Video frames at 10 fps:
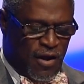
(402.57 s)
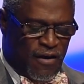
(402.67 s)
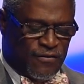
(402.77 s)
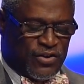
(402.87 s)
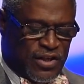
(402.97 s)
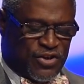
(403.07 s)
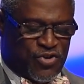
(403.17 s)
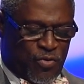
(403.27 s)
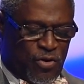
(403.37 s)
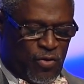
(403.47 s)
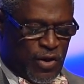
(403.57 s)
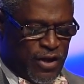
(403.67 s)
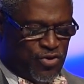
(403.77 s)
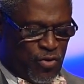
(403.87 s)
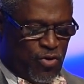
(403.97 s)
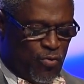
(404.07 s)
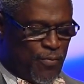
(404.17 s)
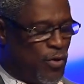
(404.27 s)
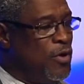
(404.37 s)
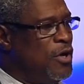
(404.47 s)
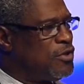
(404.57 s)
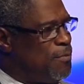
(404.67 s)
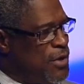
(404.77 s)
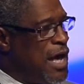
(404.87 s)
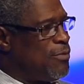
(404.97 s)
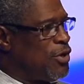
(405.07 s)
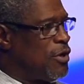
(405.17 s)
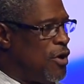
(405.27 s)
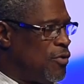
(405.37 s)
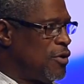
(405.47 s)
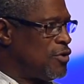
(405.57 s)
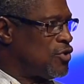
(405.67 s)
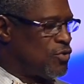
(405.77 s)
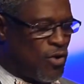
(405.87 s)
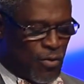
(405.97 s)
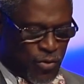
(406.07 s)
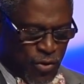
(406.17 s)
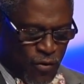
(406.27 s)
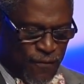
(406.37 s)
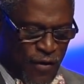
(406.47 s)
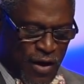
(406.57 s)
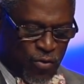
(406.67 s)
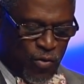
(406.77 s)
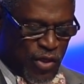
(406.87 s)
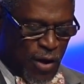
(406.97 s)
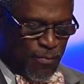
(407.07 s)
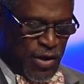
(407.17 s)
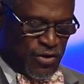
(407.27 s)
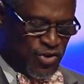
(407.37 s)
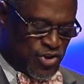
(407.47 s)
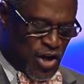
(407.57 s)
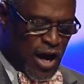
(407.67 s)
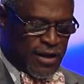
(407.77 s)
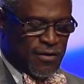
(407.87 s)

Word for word: of six-year-old Angel Hooper to be able to go to the store with her father without being shot.